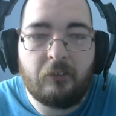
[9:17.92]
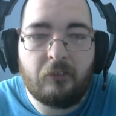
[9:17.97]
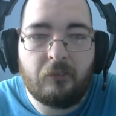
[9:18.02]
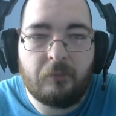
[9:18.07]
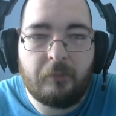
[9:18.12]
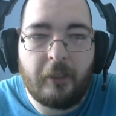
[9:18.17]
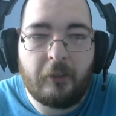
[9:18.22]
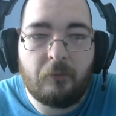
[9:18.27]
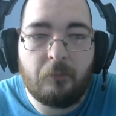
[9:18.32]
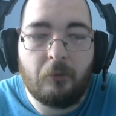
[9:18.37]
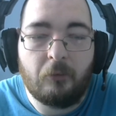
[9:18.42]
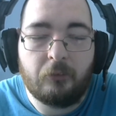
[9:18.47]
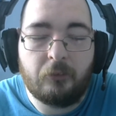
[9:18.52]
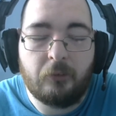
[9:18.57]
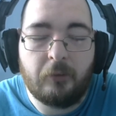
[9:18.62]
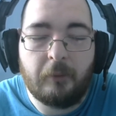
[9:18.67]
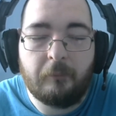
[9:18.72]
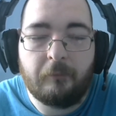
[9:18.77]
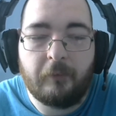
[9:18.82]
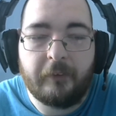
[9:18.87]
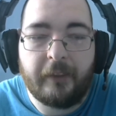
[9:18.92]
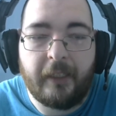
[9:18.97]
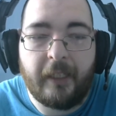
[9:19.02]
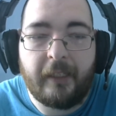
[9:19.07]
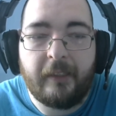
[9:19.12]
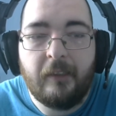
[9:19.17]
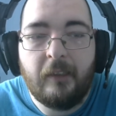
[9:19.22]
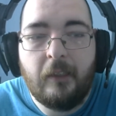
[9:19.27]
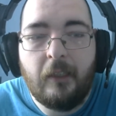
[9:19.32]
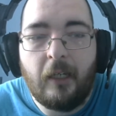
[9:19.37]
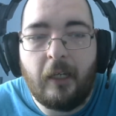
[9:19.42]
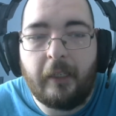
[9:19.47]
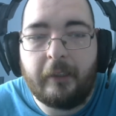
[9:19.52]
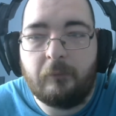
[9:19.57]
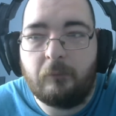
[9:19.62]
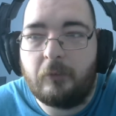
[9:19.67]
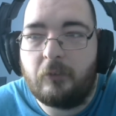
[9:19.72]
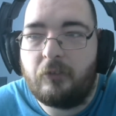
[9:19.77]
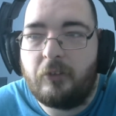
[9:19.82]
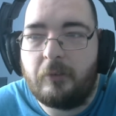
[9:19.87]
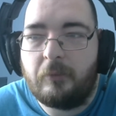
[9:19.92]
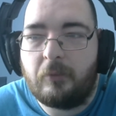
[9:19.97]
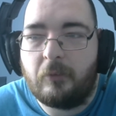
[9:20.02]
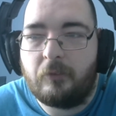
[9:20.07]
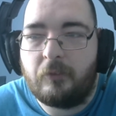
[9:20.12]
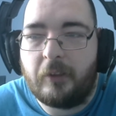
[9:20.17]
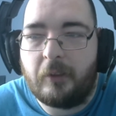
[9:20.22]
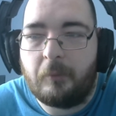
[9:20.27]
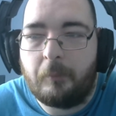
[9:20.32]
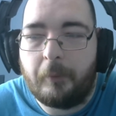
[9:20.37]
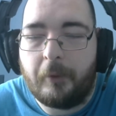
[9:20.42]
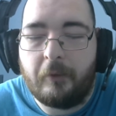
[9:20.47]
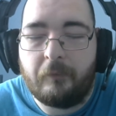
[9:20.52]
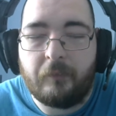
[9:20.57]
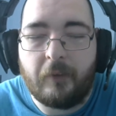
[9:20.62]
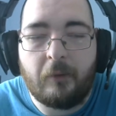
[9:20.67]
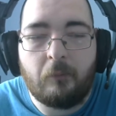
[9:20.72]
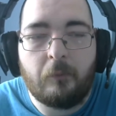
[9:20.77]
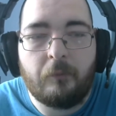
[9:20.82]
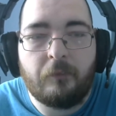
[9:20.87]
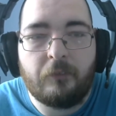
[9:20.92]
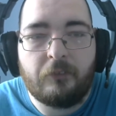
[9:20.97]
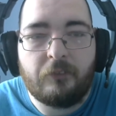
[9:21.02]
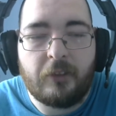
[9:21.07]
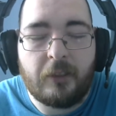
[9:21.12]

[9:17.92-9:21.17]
there's more to him than that, and we seem to have seen a bit of that with